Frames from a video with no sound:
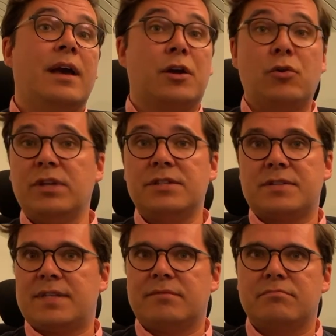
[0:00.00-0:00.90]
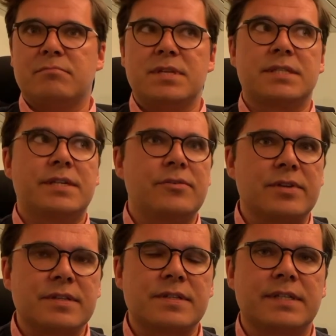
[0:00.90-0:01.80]
According to some
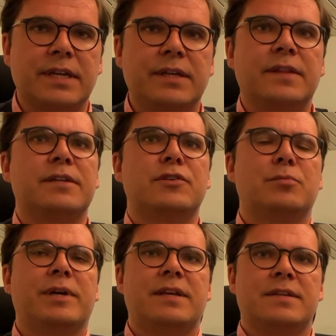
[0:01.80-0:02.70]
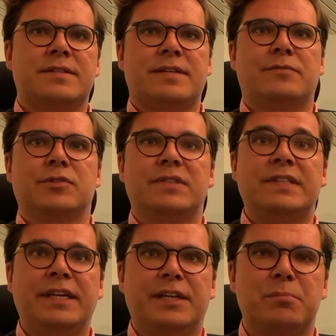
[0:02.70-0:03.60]
mysterious study that nobody has ever
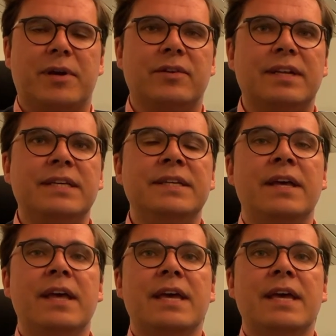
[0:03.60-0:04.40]
seen, apparently,